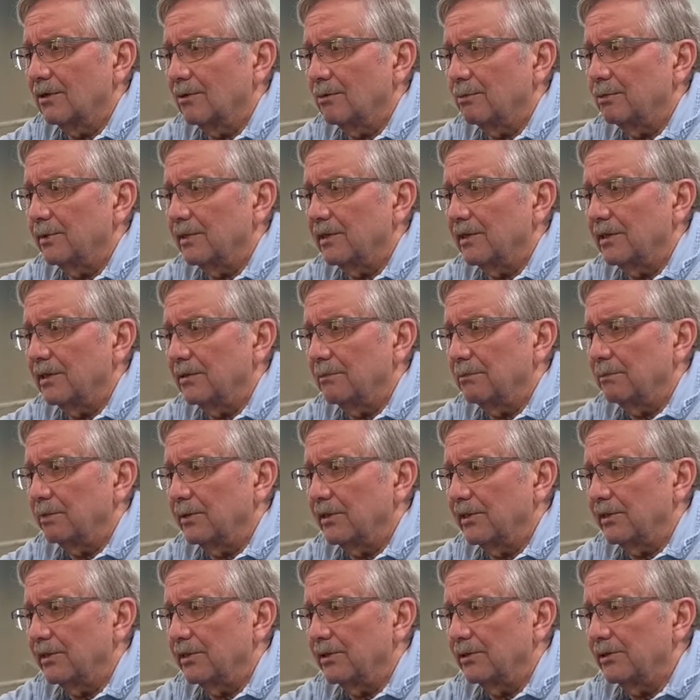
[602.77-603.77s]
bit
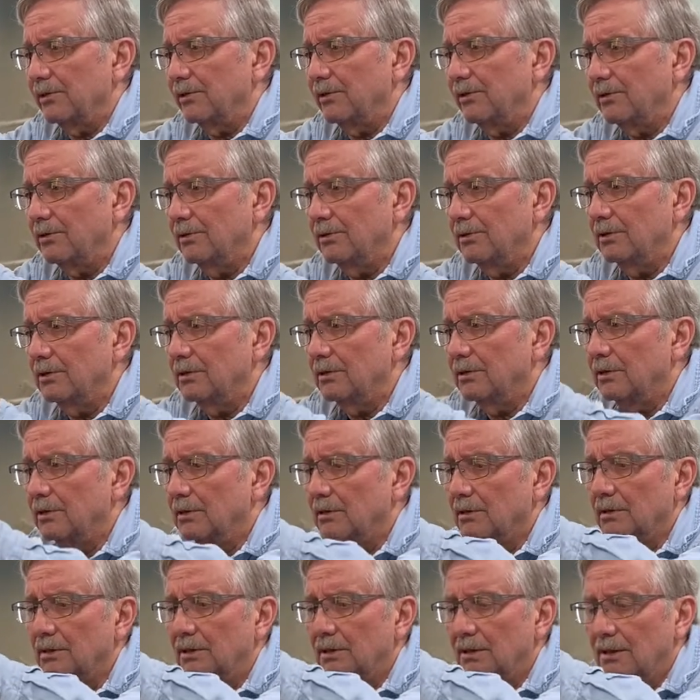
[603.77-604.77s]
bigger
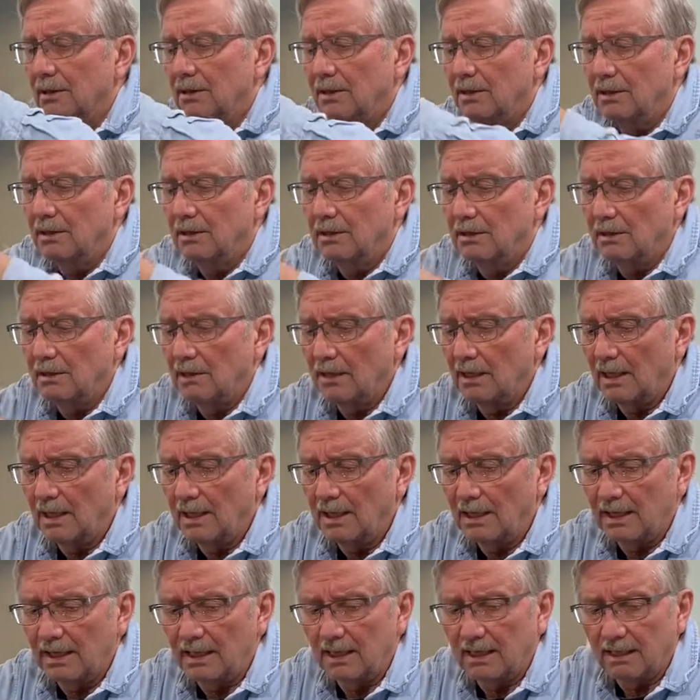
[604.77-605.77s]

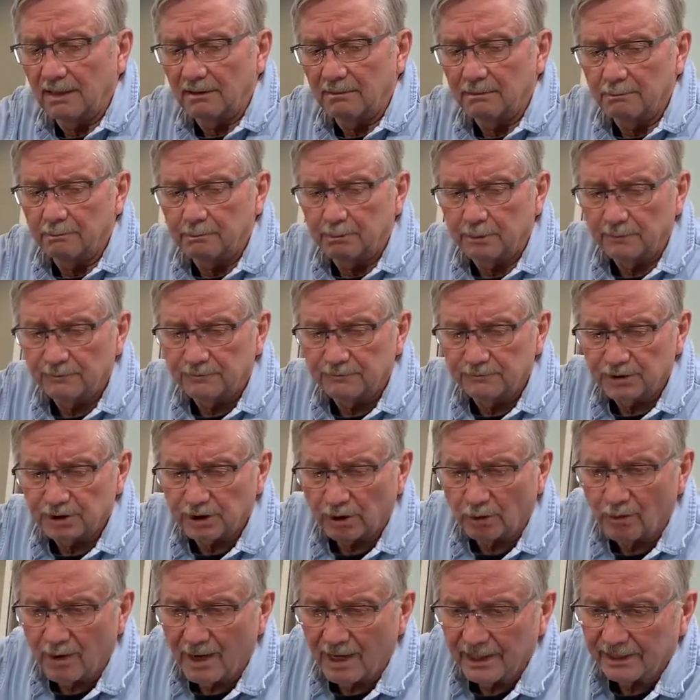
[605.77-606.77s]

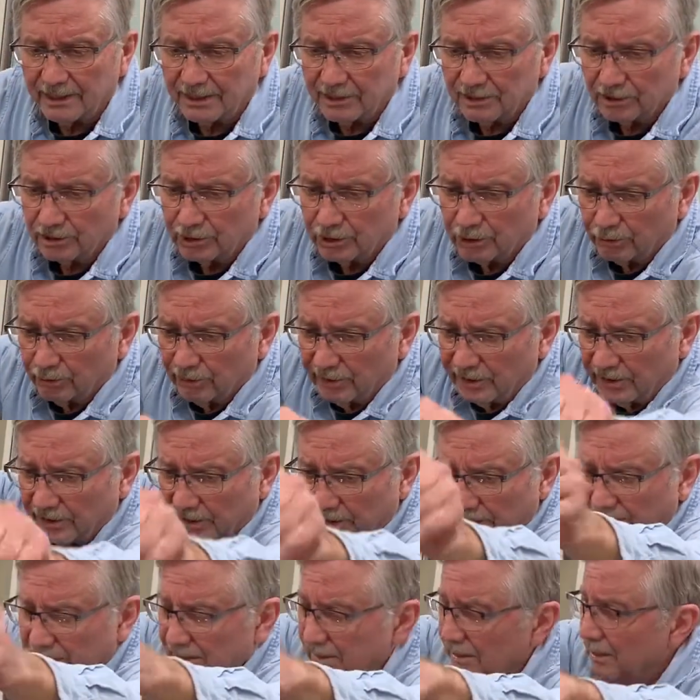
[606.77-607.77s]
so I can shrink
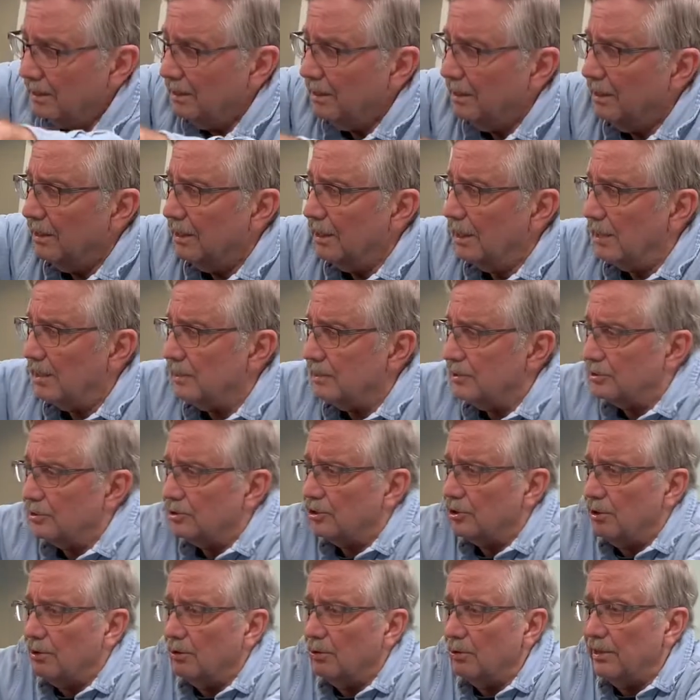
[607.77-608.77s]
it. And
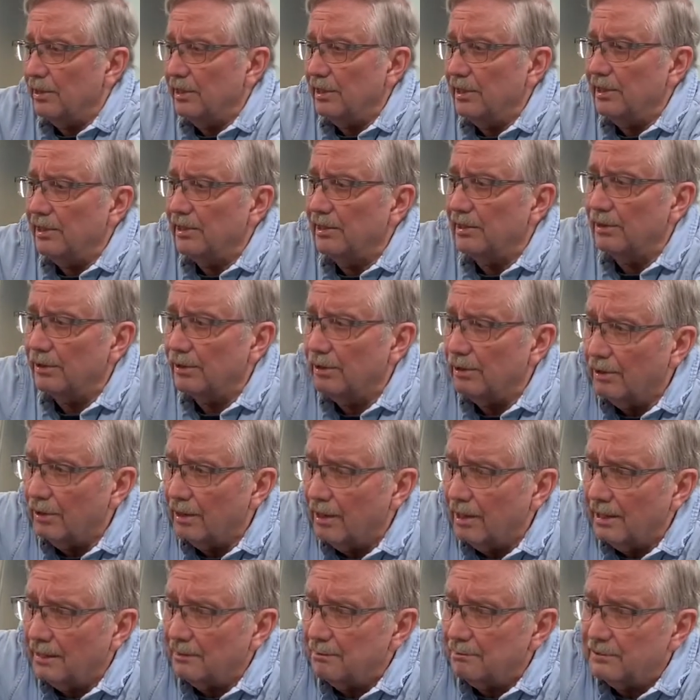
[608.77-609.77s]
so here
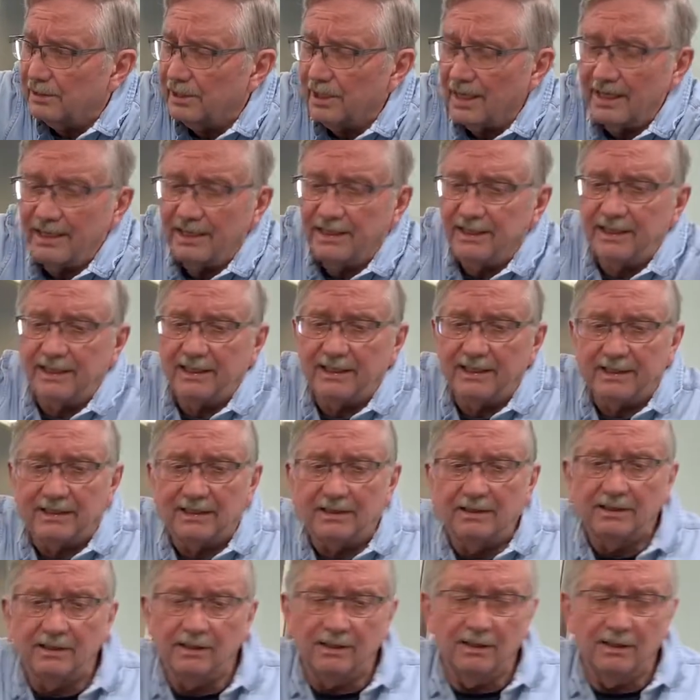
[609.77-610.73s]
I'm taking